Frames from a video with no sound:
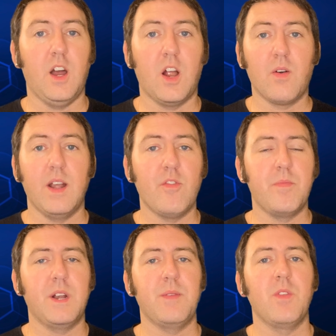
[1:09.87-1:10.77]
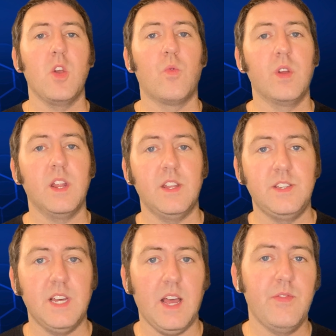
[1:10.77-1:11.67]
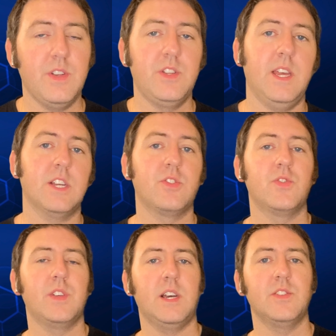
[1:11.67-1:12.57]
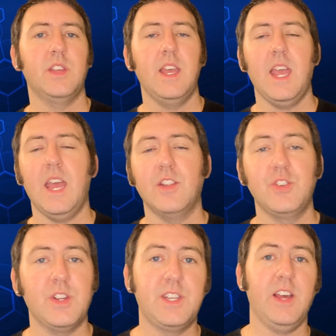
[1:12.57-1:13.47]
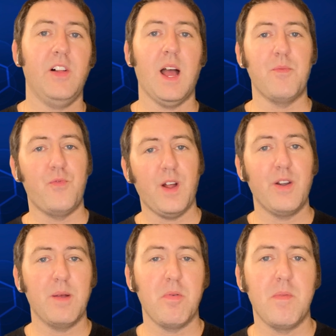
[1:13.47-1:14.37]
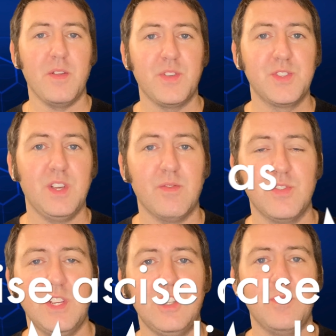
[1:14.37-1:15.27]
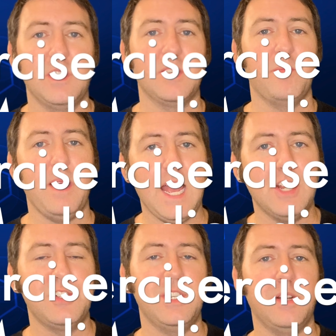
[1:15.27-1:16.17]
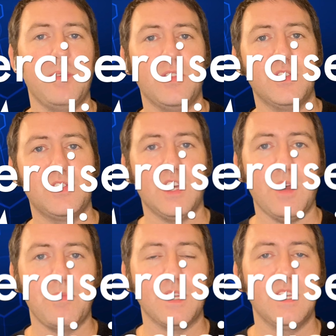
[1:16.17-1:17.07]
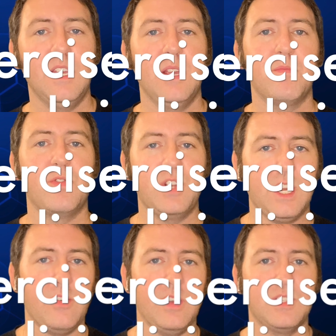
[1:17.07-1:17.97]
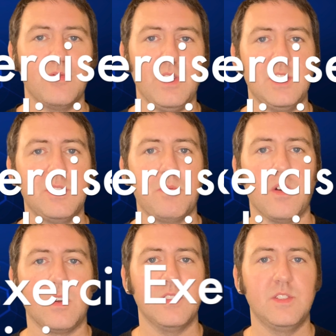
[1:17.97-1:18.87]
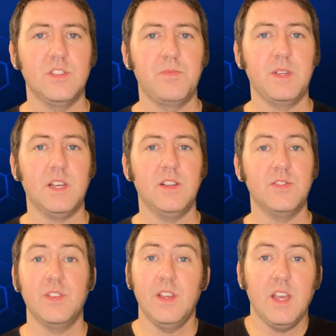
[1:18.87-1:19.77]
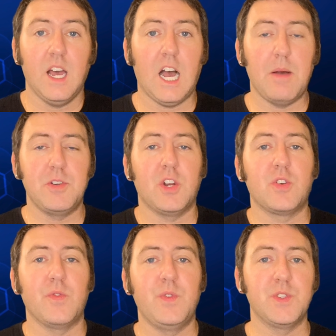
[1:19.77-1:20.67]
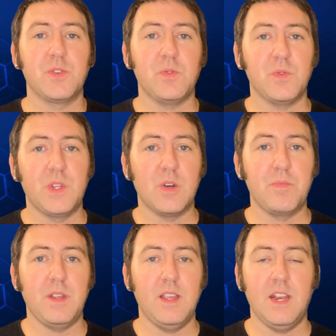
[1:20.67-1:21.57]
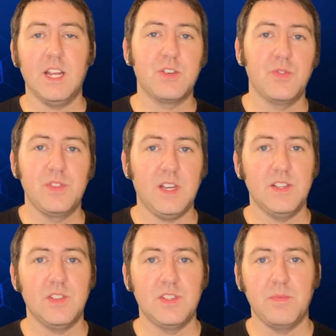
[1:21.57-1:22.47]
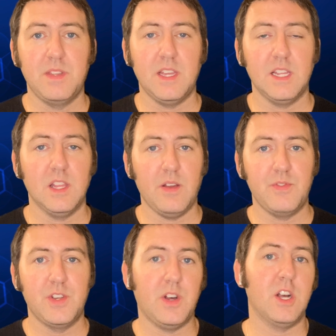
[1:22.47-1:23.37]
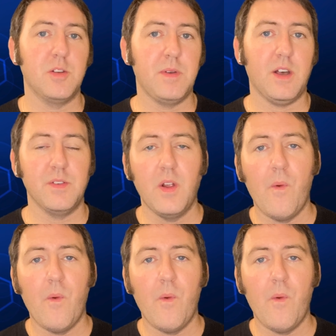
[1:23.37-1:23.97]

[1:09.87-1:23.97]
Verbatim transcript: All right, everybody, we're going to dive into exercise. And as you can tell, I'm fired up about this conversation because I'm passionate about this topic, particularly as it relates to Parkinson's, because I'm a doctor of physical therapy, and exercise is something I love to talk about,